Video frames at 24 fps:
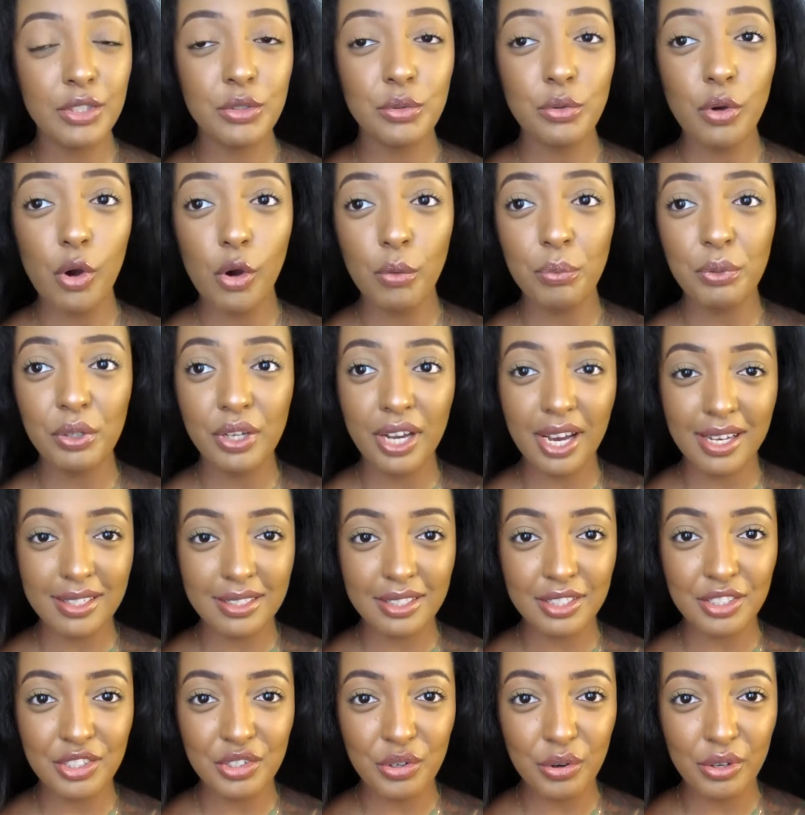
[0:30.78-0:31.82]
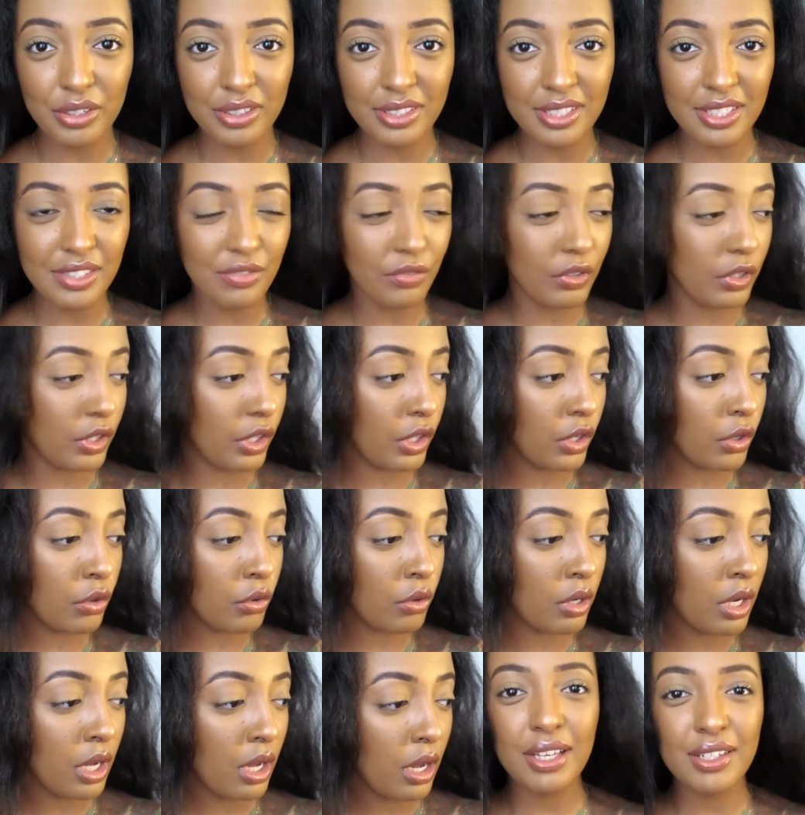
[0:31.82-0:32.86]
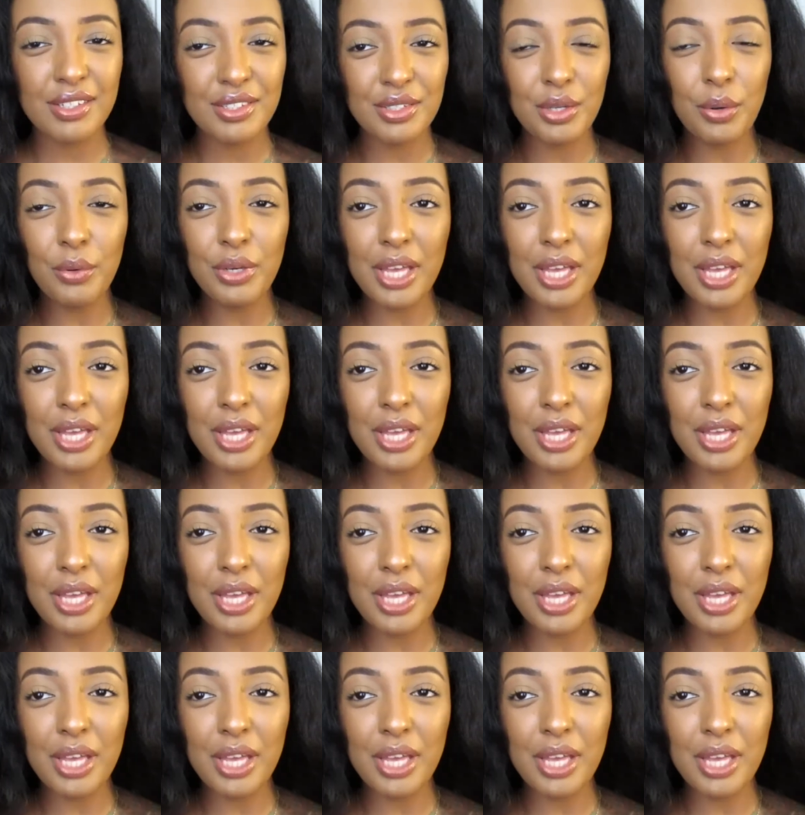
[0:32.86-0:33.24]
do hope you guys enjoyed this video. So